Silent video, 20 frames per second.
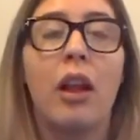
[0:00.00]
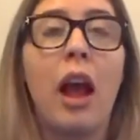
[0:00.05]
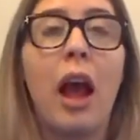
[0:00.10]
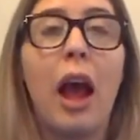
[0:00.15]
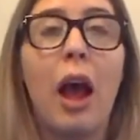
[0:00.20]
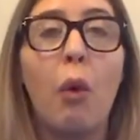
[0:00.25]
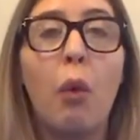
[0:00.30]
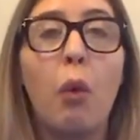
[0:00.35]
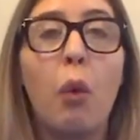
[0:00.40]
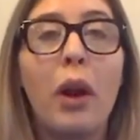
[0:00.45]

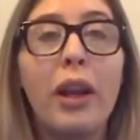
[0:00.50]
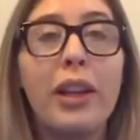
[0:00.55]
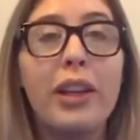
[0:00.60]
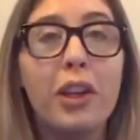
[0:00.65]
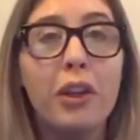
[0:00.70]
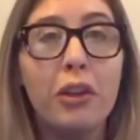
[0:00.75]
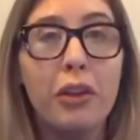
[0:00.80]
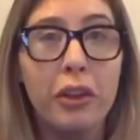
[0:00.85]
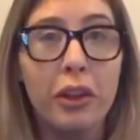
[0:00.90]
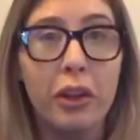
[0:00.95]
And when
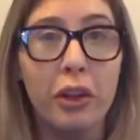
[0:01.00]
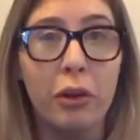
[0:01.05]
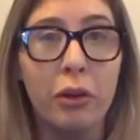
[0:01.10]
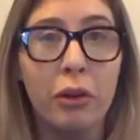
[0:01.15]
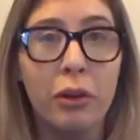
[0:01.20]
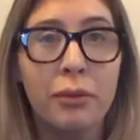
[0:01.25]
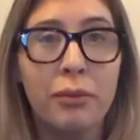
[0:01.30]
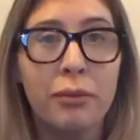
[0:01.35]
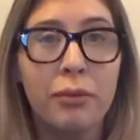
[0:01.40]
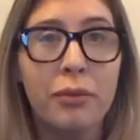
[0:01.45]
you
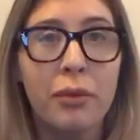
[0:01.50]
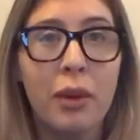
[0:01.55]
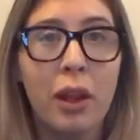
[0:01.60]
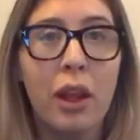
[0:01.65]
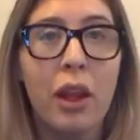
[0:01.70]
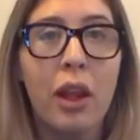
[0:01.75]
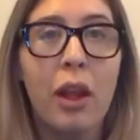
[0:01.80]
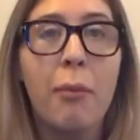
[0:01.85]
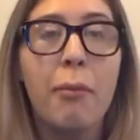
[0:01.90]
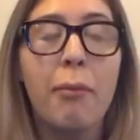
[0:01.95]
do,
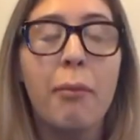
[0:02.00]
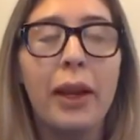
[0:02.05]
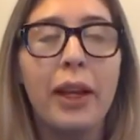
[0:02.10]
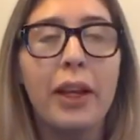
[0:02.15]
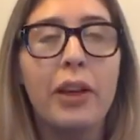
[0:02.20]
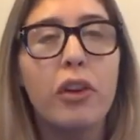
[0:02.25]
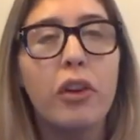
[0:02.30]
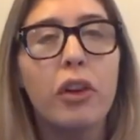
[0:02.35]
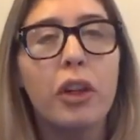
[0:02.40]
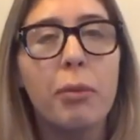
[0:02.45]
make
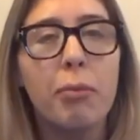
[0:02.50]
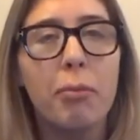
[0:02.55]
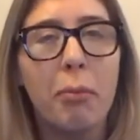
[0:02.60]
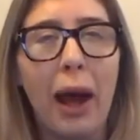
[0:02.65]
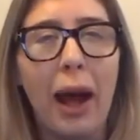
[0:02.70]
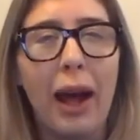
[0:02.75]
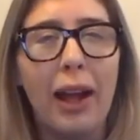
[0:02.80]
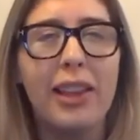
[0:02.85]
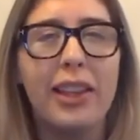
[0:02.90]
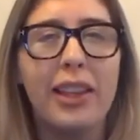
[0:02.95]
sure you
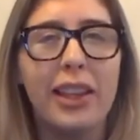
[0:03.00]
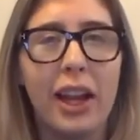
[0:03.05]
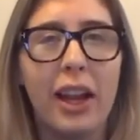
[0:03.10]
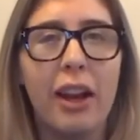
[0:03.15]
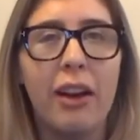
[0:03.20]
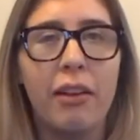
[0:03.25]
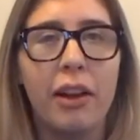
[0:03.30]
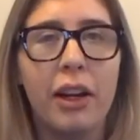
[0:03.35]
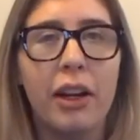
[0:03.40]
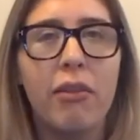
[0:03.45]
pat the
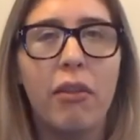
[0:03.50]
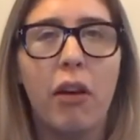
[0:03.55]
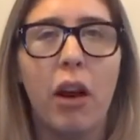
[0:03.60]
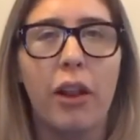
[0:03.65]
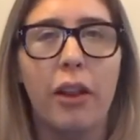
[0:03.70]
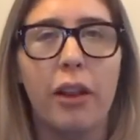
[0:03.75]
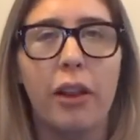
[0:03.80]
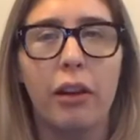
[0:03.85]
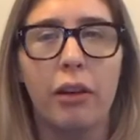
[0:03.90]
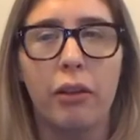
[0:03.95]
area
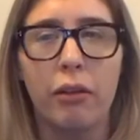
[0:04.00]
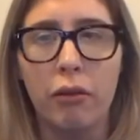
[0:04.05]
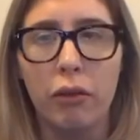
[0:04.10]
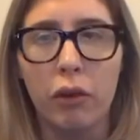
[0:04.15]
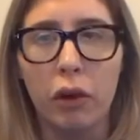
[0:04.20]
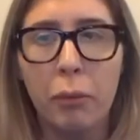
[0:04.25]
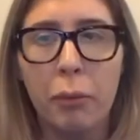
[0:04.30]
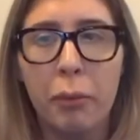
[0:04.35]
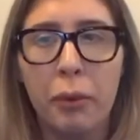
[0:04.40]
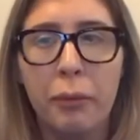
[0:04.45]
rather than
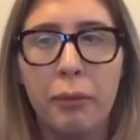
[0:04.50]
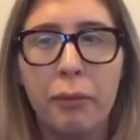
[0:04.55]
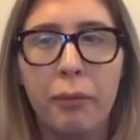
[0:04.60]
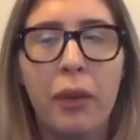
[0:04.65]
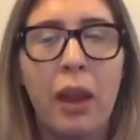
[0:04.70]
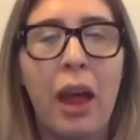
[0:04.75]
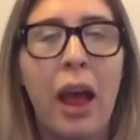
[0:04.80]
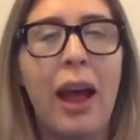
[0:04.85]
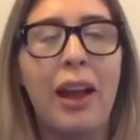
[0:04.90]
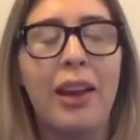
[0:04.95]
rub,
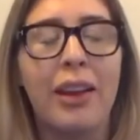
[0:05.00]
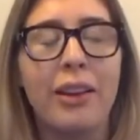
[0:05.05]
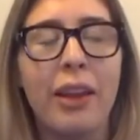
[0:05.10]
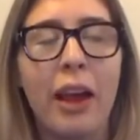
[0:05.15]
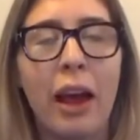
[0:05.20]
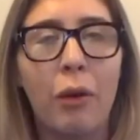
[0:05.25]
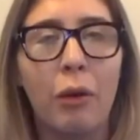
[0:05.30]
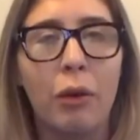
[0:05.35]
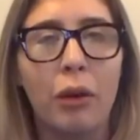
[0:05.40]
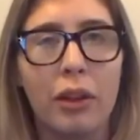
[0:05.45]
and a
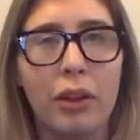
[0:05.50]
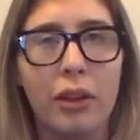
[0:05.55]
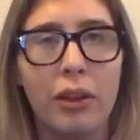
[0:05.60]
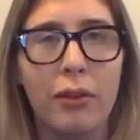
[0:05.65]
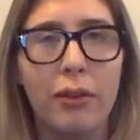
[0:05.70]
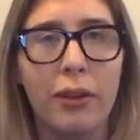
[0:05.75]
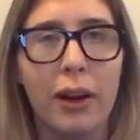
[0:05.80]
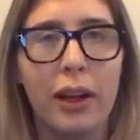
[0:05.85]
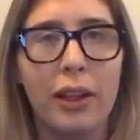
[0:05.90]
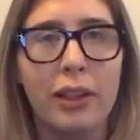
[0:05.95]
towel is
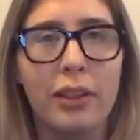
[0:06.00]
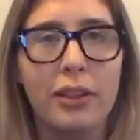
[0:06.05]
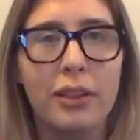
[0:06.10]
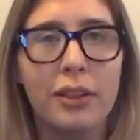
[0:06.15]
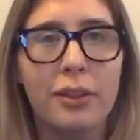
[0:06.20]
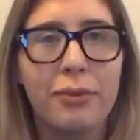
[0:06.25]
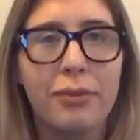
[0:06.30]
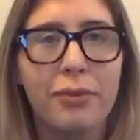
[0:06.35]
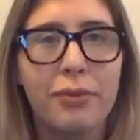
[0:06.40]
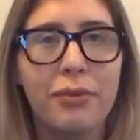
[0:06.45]
advised.
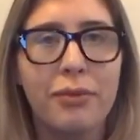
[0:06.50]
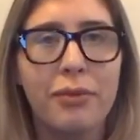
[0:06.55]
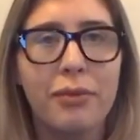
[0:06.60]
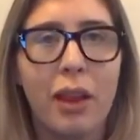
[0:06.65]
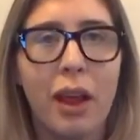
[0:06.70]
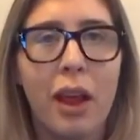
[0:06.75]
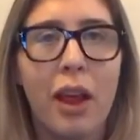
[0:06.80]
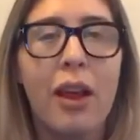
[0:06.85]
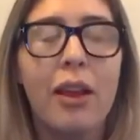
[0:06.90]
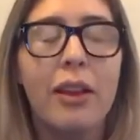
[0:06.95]

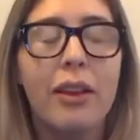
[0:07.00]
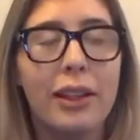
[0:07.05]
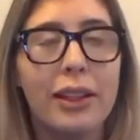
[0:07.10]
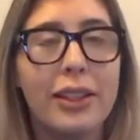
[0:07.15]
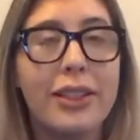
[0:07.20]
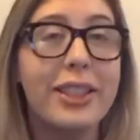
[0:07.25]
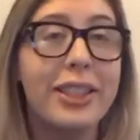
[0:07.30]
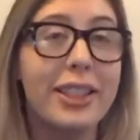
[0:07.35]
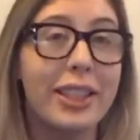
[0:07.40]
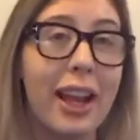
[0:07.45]

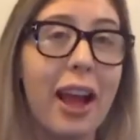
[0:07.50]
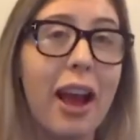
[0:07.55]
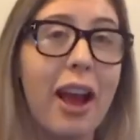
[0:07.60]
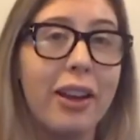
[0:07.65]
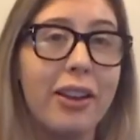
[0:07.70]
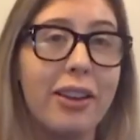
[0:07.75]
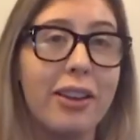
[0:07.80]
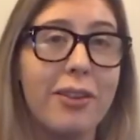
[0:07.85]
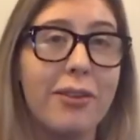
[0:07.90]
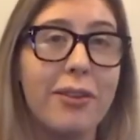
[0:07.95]
This is the
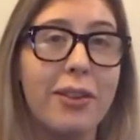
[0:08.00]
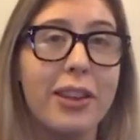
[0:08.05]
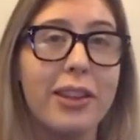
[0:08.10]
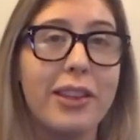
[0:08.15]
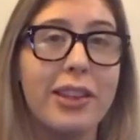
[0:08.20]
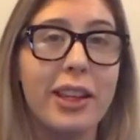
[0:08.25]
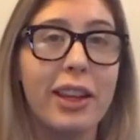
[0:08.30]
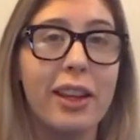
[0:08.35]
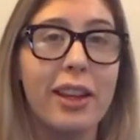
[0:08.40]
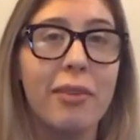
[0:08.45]
kindest for the
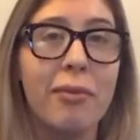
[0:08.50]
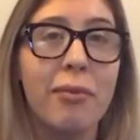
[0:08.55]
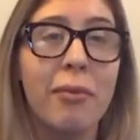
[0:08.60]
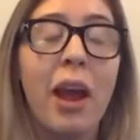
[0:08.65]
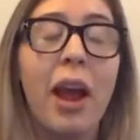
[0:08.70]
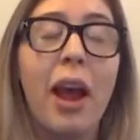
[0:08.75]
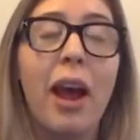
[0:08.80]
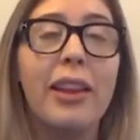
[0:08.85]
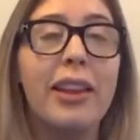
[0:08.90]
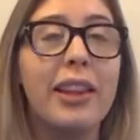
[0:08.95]
skin
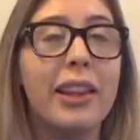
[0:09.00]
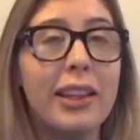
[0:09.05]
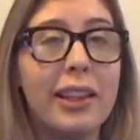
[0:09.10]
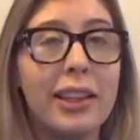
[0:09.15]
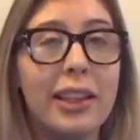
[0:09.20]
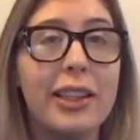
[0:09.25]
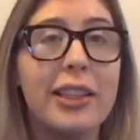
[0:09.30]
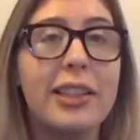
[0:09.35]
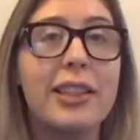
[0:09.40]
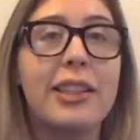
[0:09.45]
and the
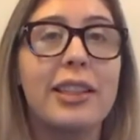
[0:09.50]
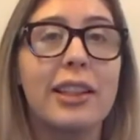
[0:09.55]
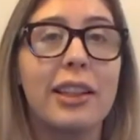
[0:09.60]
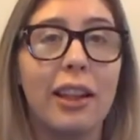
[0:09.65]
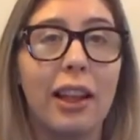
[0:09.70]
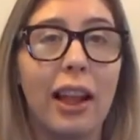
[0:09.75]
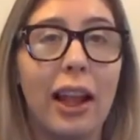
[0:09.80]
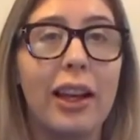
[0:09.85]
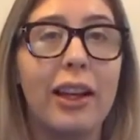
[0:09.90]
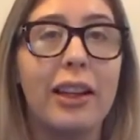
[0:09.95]
least
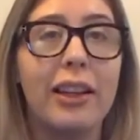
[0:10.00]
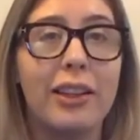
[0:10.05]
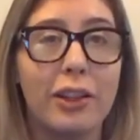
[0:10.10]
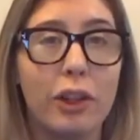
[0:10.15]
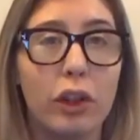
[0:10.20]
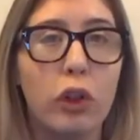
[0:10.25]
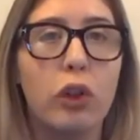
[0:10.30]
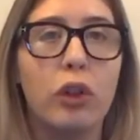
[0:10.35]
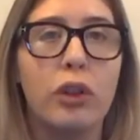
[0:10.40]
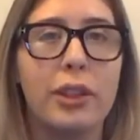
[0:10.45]
likely to
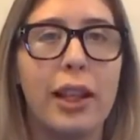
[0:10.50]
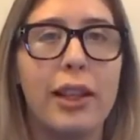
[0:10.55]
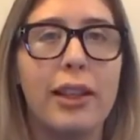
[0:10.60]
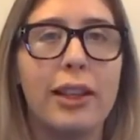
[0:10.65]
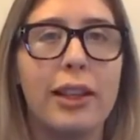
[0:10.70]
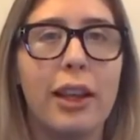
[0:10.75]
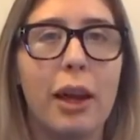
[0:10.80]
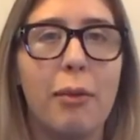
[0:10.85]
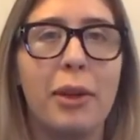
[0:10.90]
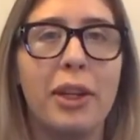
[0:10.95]
cause any
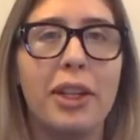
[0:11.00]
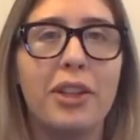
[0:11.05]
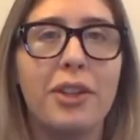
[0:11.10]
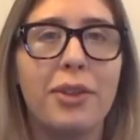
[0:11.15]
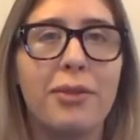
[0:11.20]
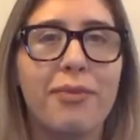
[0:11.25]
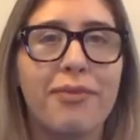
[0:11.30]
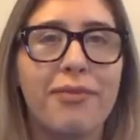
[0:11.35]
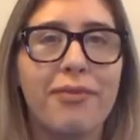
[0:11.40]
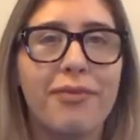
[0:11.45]
damage.